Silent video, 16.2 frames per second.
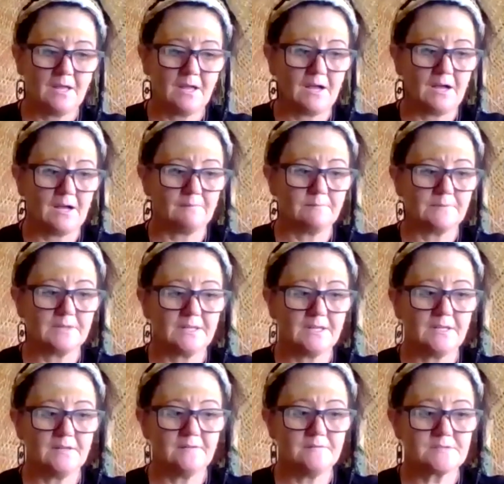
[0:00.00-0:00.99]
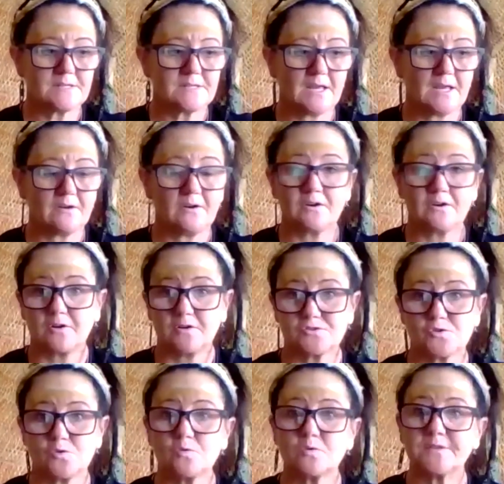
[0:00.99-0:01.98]
um, leaves and I have got
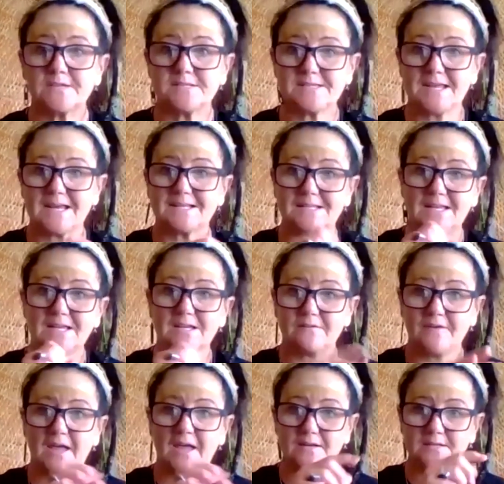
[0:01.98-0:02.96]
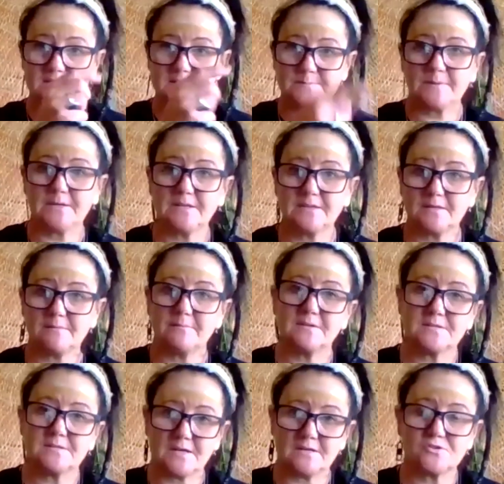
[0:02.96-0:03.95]
taught the technique of how to split them
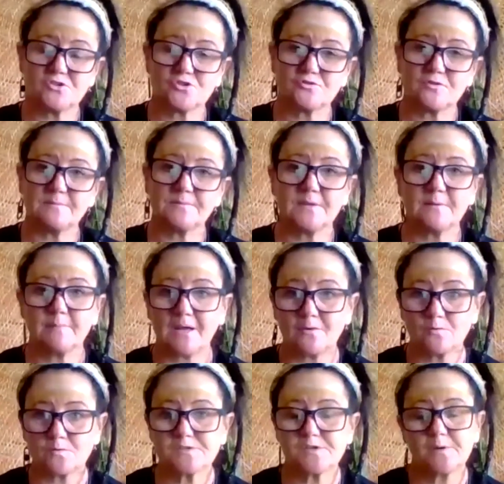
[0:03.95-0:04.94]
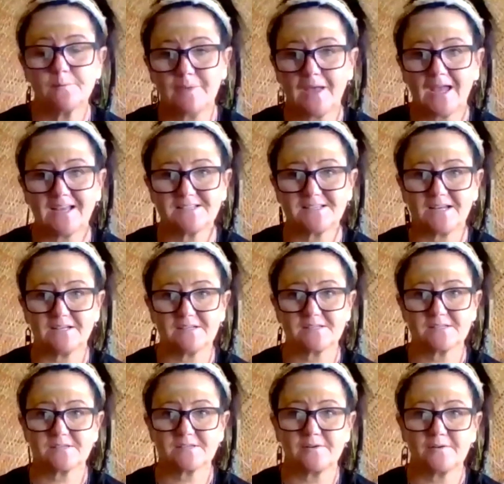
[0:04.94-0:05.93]
as, and strip them and also
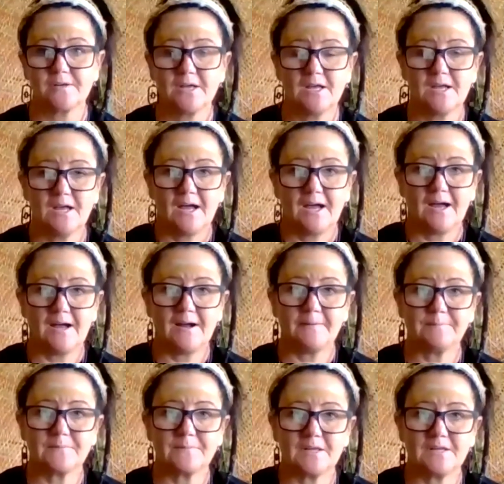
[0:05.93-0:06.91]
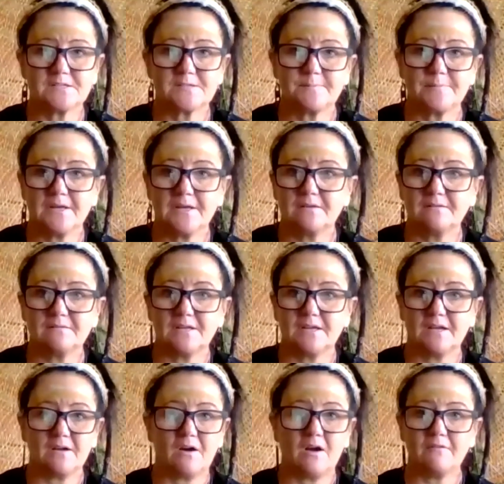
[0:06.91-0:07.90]
pandanus. So um, it's been,
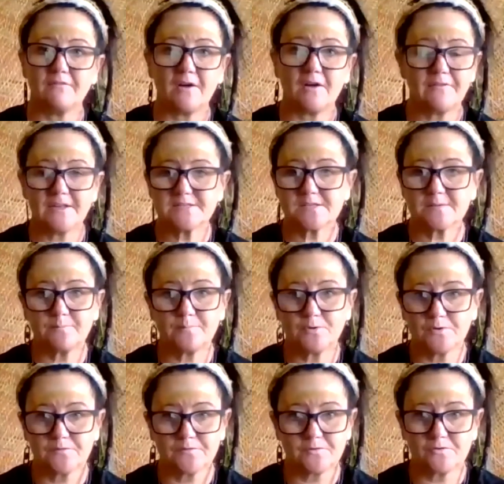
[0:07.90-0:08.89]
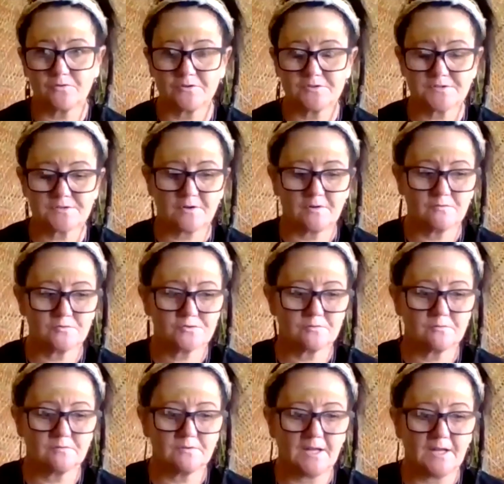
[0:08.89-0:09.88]
yeah, I've, I've, had some beautiful
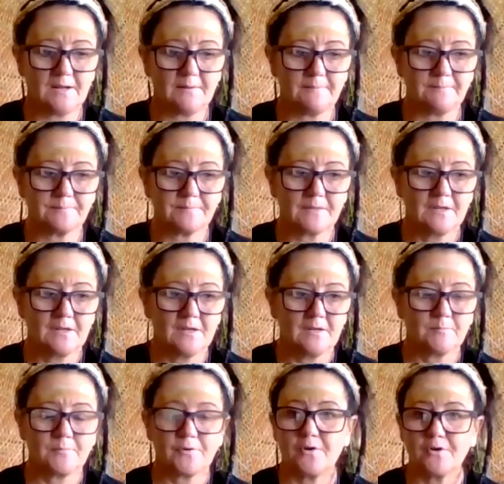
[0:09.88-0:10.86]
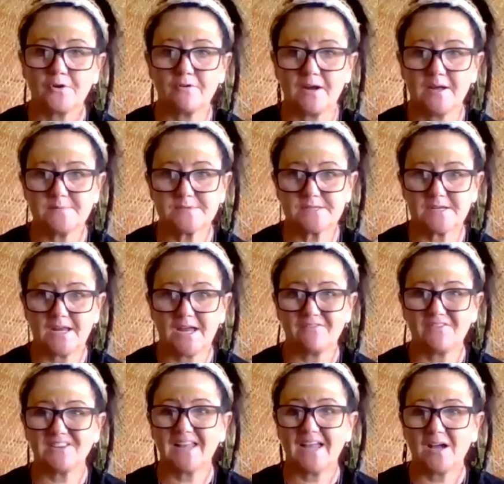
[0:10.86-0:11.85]
cross-cultural um, programs that have
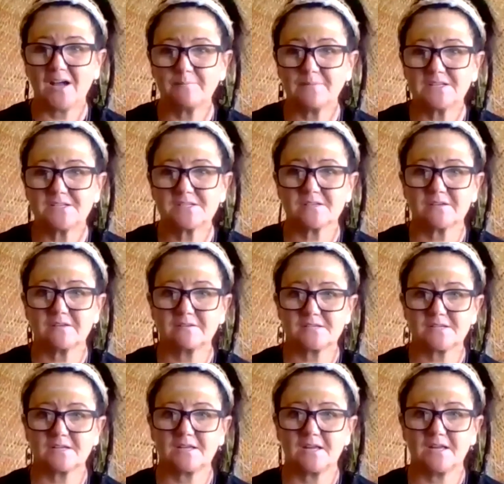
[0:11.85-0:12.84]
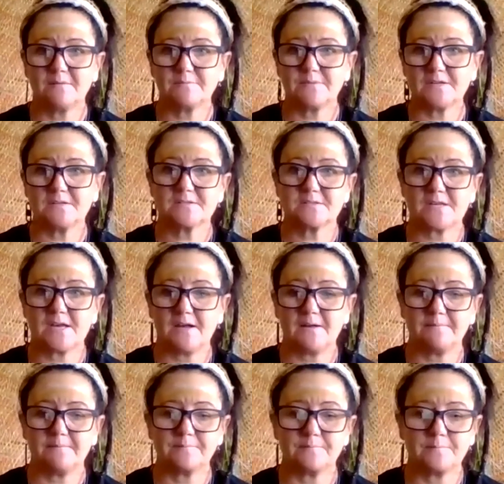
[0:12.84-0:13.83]
allowed me to, to keep these
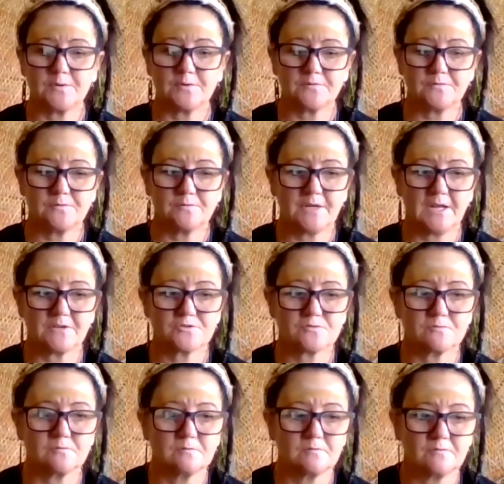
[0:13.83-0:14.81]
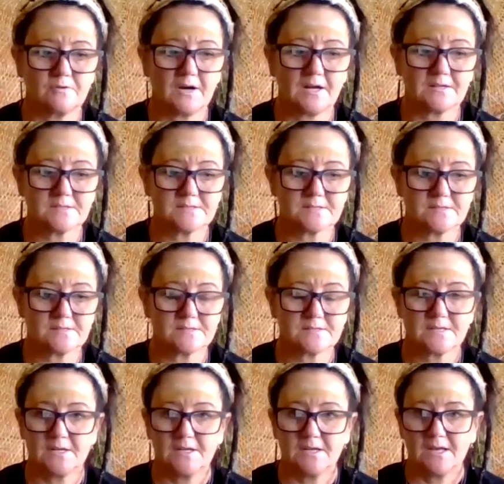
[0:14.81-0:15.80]
um, beautiful natural grasses
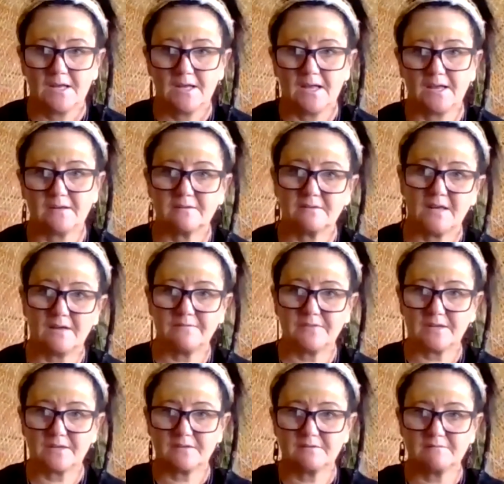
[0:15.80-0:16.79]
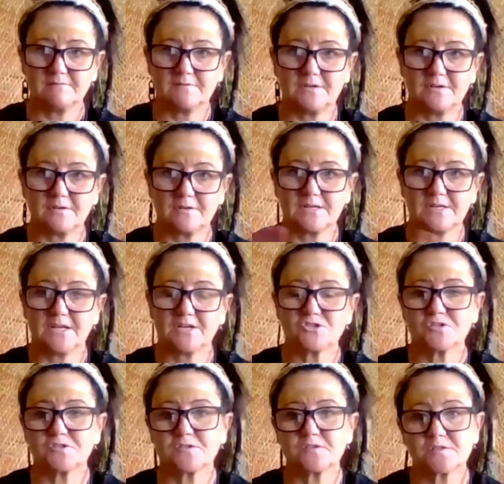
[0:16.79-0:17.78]
and have that, you know,
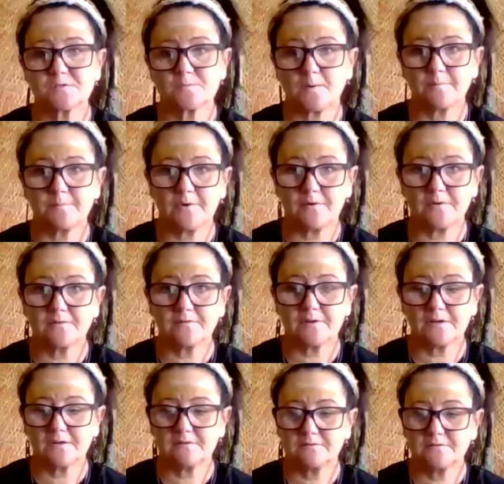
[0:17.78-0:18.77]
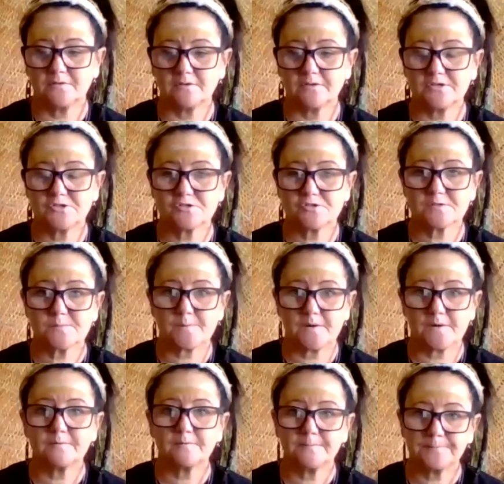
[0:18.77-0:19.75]
connection to swap over knowledge as
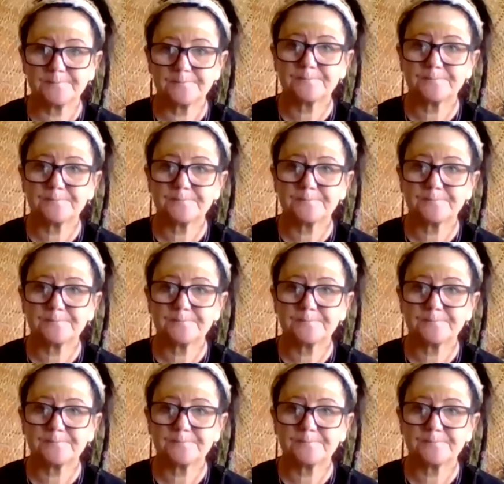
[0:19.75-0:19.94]
well.